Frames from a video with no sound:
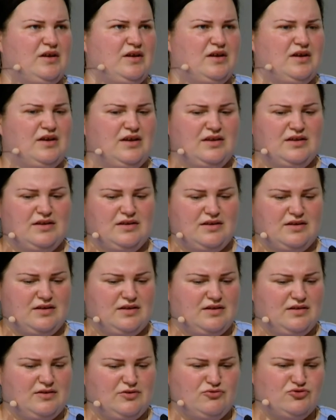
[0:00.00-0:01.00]
uh, in
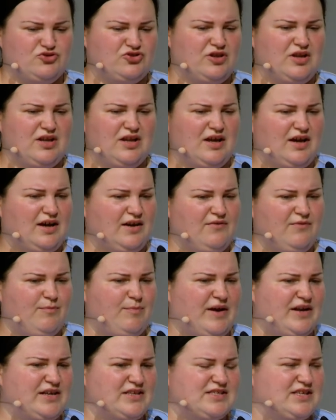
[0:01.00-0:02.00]
uh, usual life,
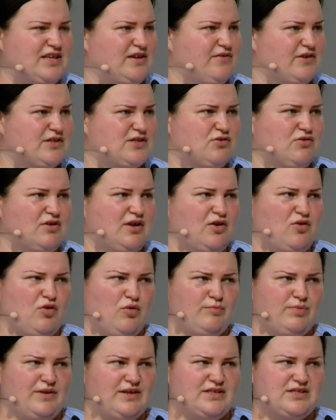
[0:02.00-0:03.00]
parents give us only
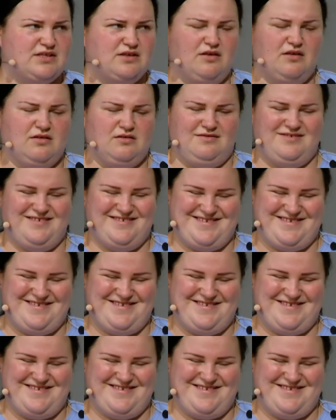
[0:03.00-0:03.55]
complex. No,